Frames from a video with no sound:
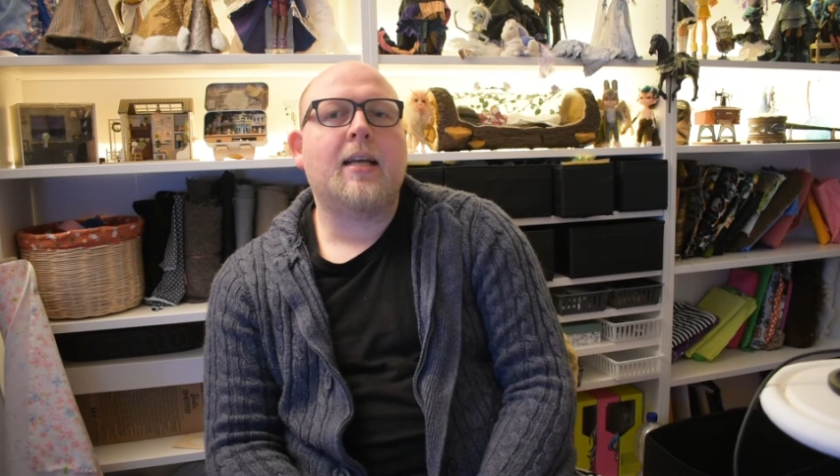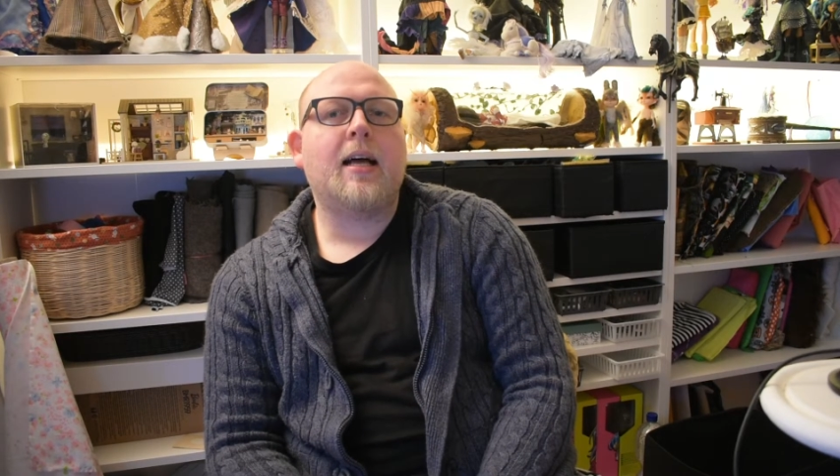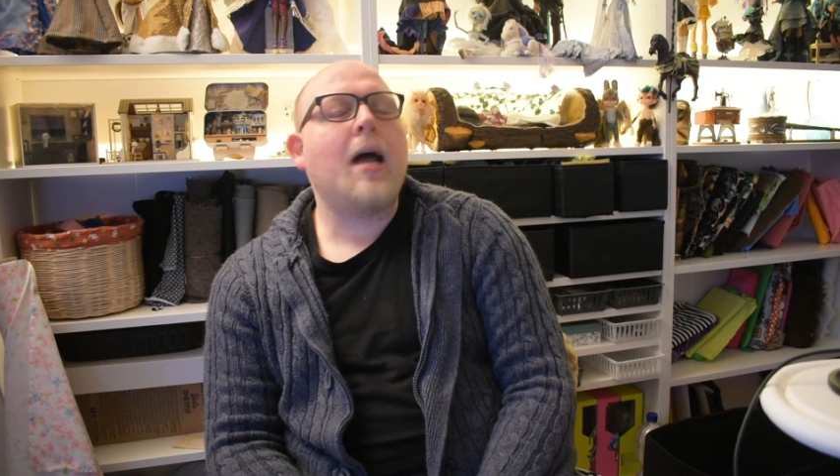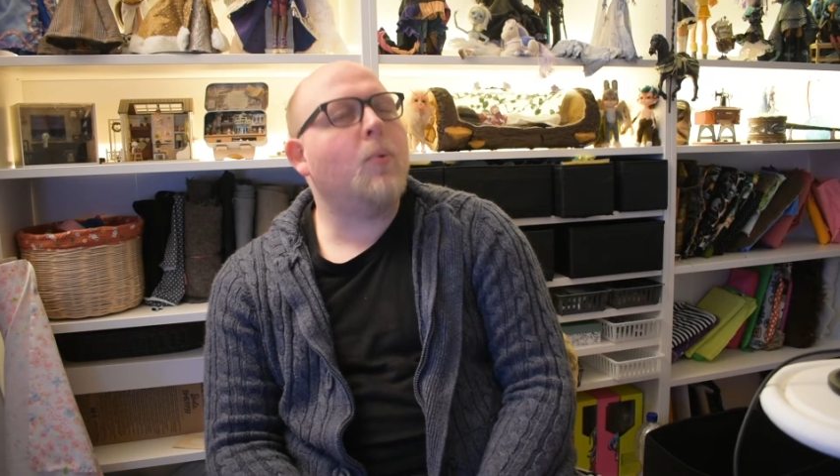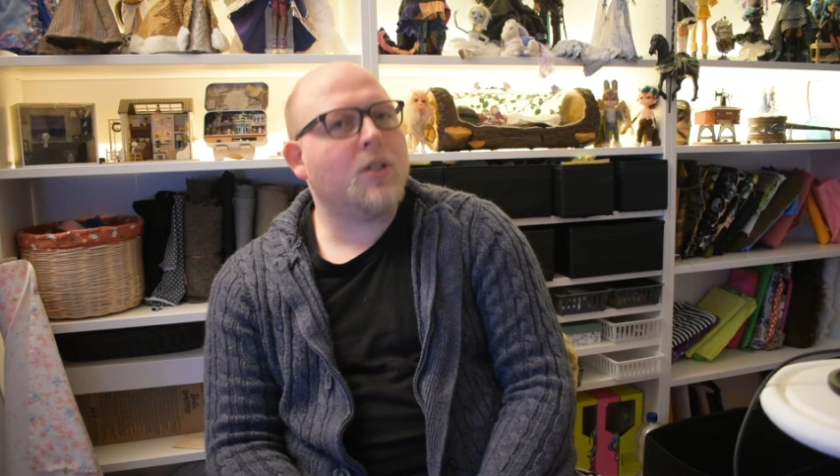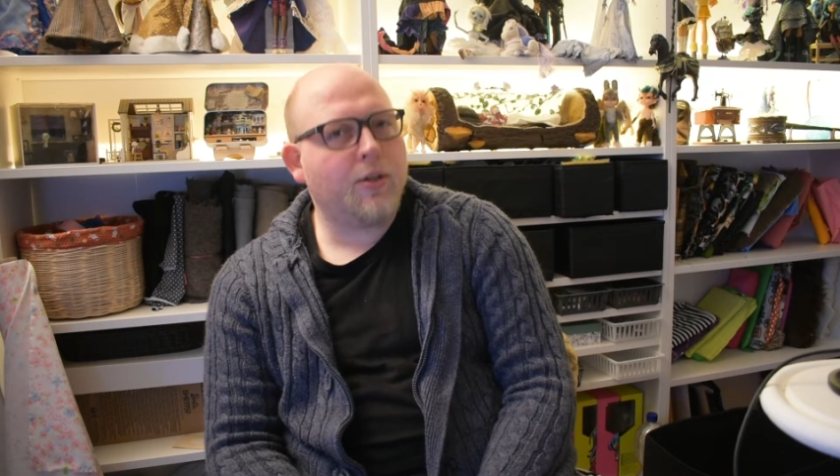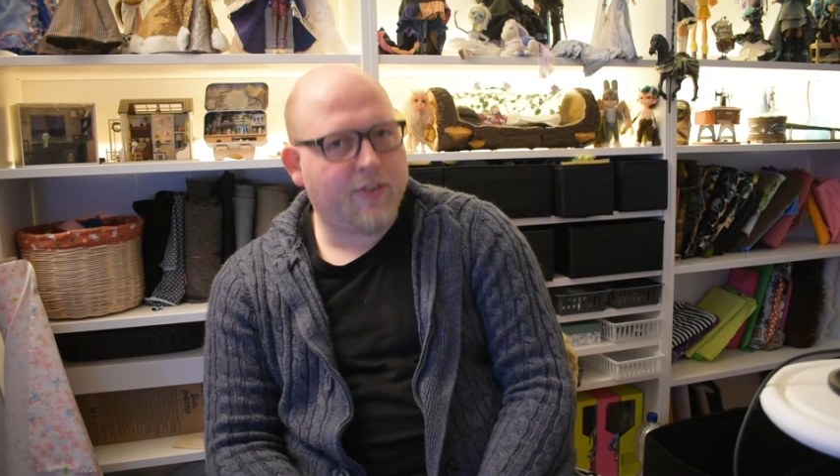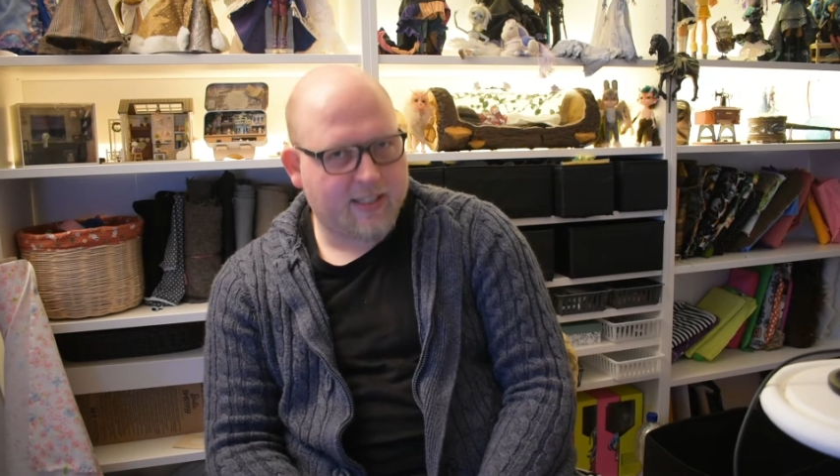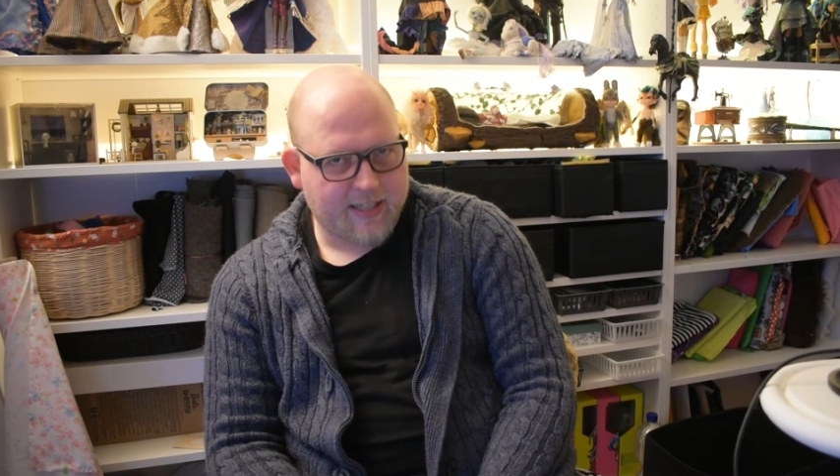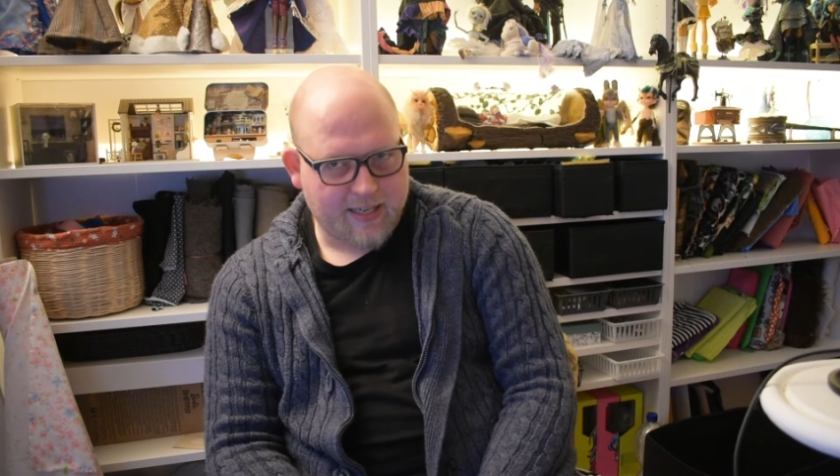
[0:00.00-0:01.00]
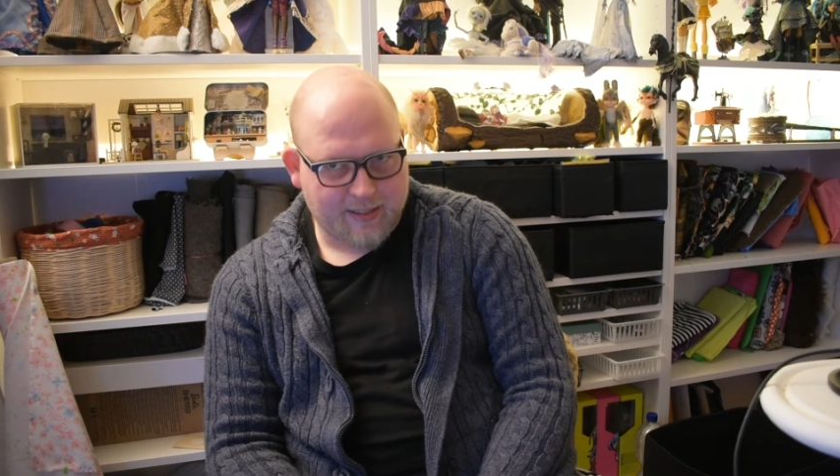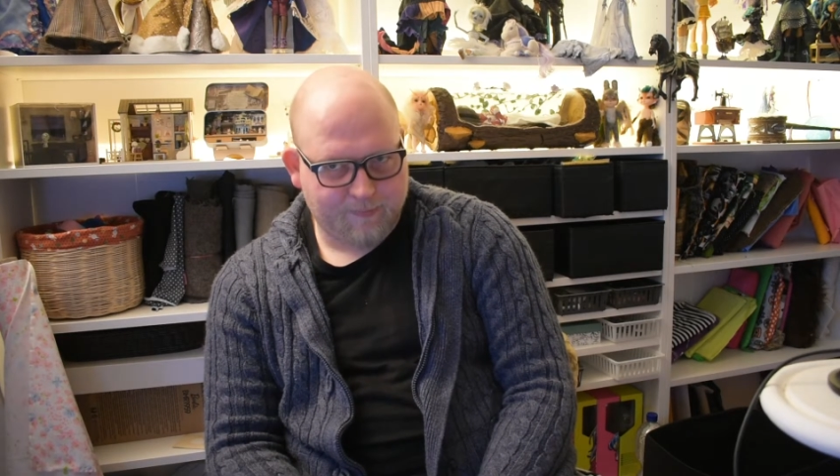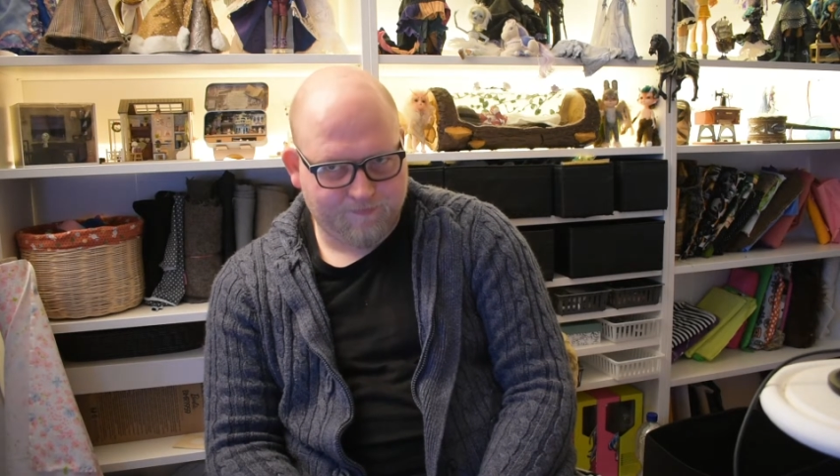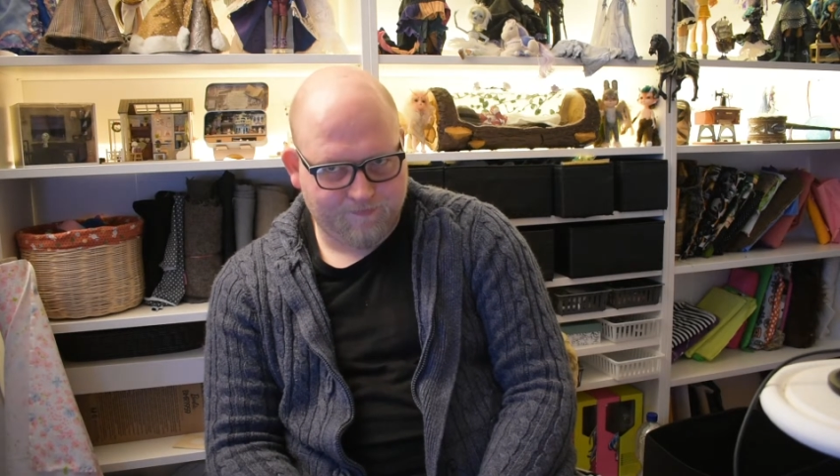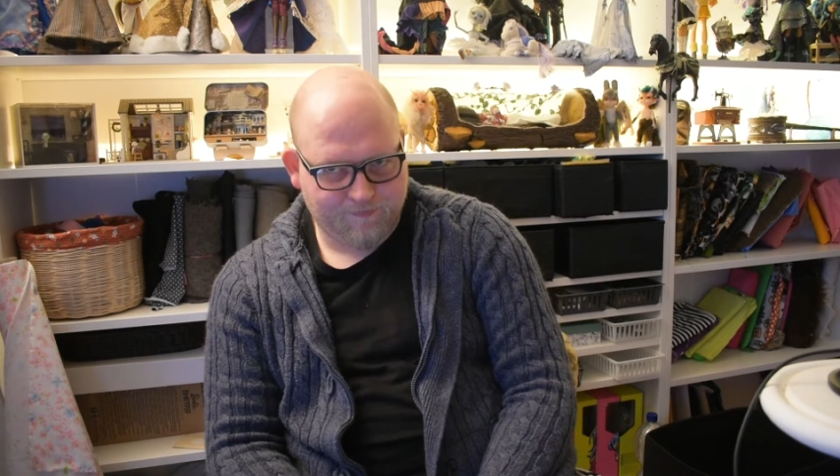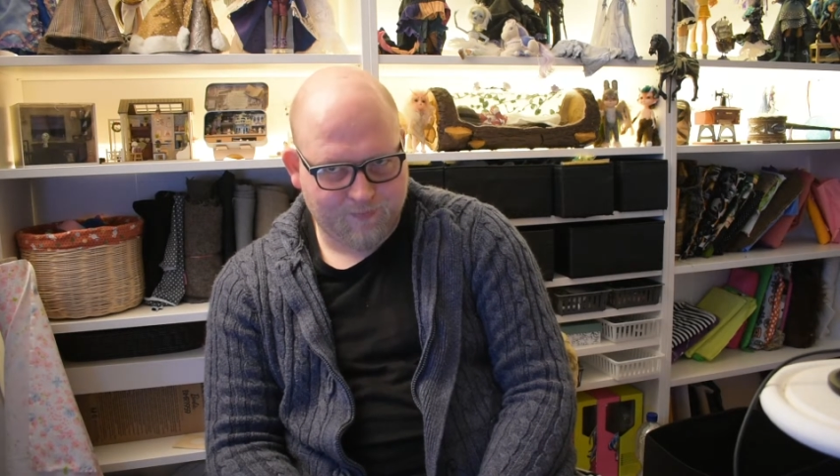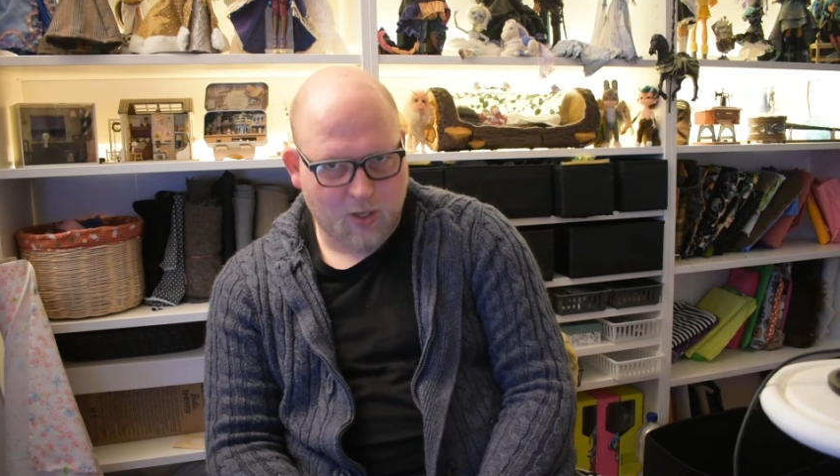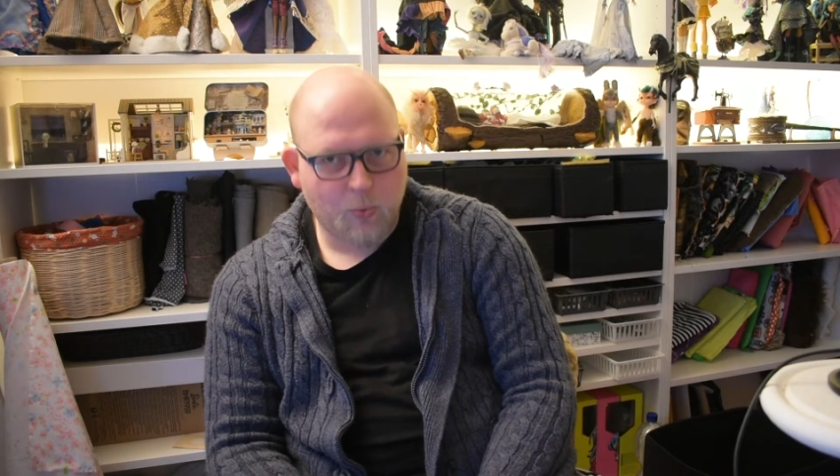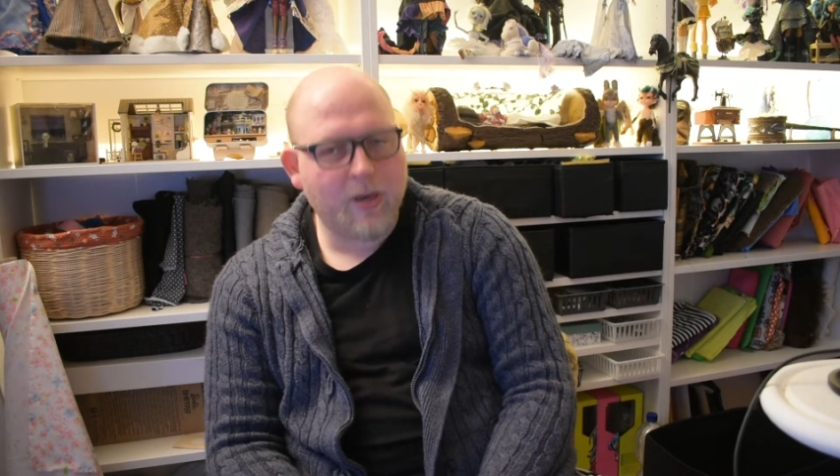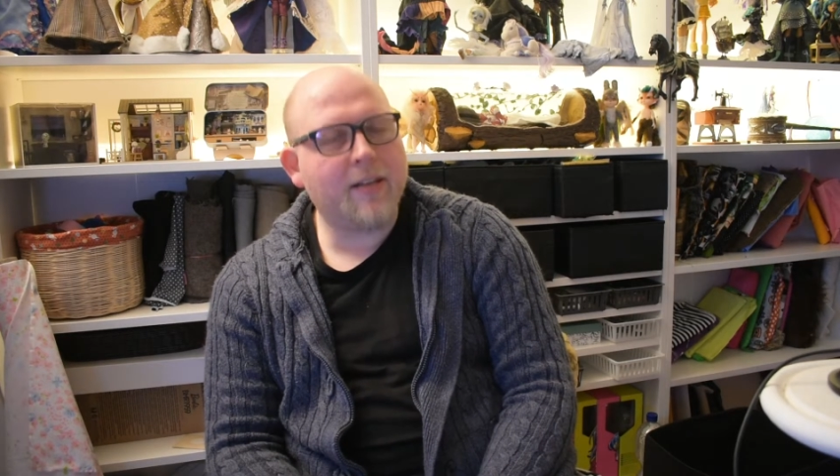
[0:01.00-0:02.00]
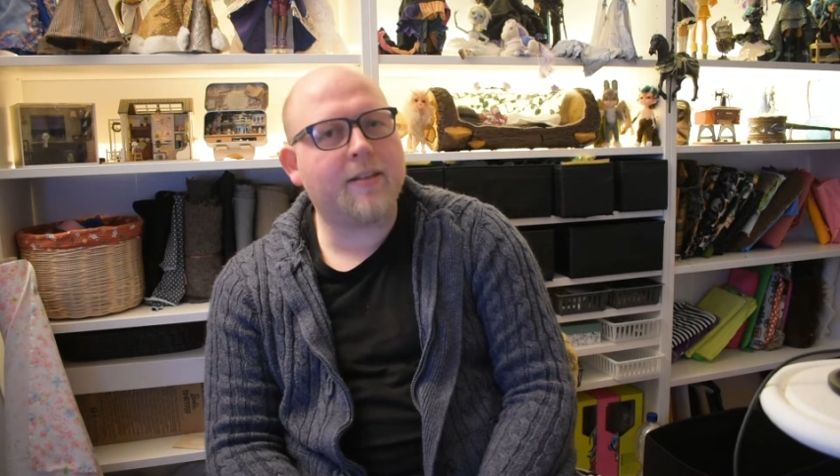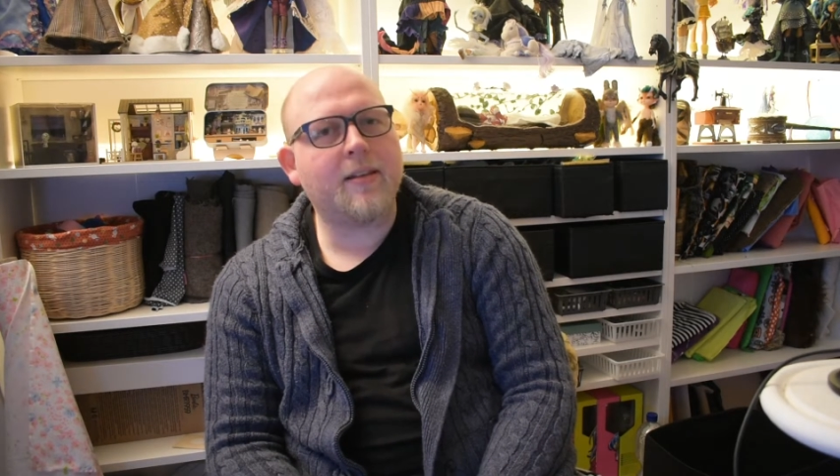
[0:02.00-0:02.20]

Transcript: I want to fix that with